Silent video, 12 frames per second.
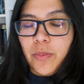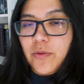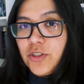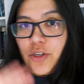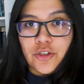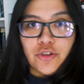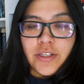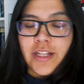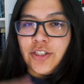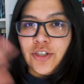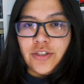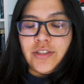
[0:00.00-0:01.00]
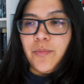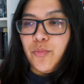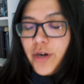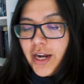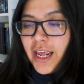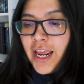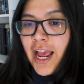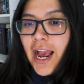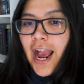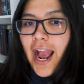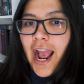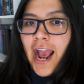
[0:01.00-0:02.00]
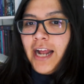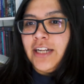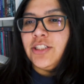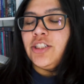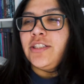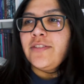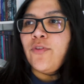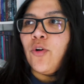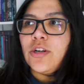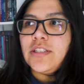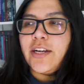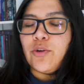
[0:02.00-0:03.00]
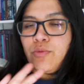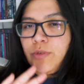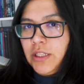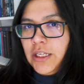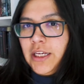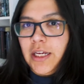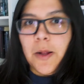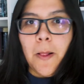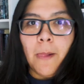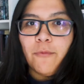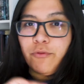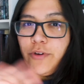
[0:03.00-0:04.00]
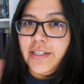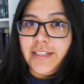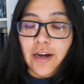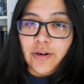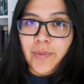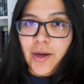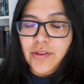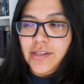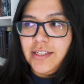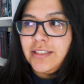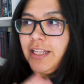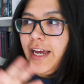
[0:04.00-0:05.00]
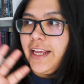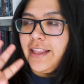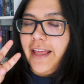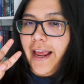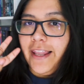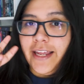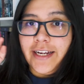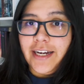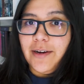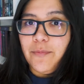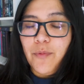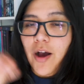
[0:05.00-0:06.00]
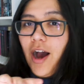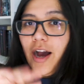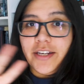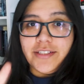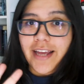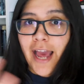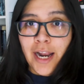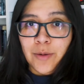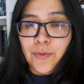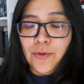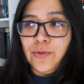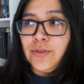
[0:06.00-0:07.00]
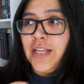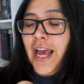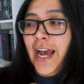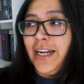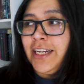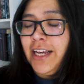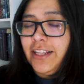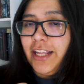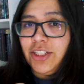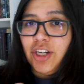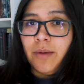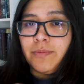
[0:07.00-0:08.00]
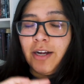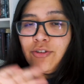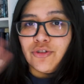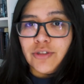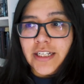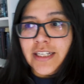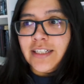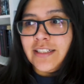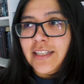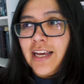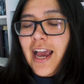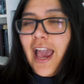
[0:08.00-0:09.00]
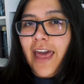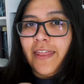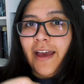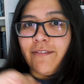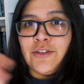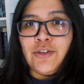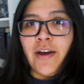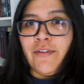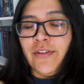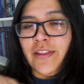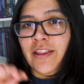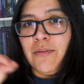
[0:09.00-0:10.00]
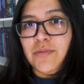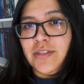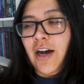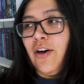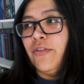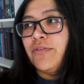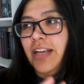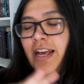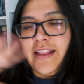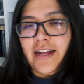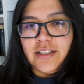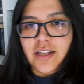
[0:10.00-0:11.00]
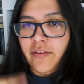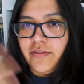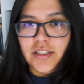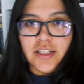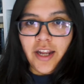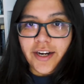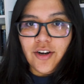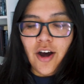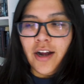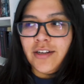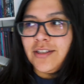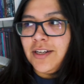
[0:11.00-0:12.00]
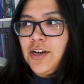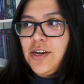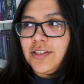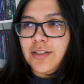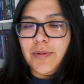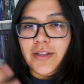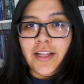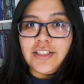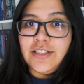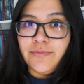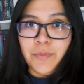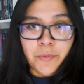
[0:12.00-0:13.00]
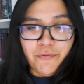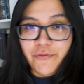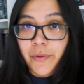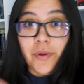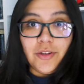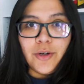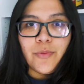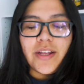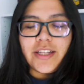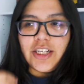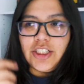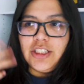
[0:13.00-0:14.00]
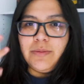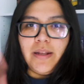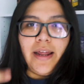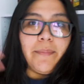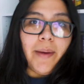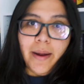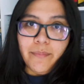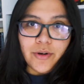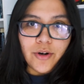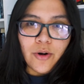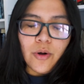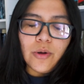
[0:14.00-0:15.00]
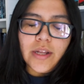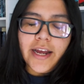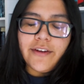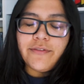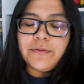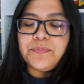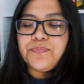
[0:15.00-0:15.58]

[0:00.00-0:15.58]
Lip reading: surgery that turns them pretty, and she's of course like really freaked out about this. Like they like hunt animals and they chop down trees and they have to do everything themselves, and that's obviously like not something that she's familiar with because she's been like pampered her whole life.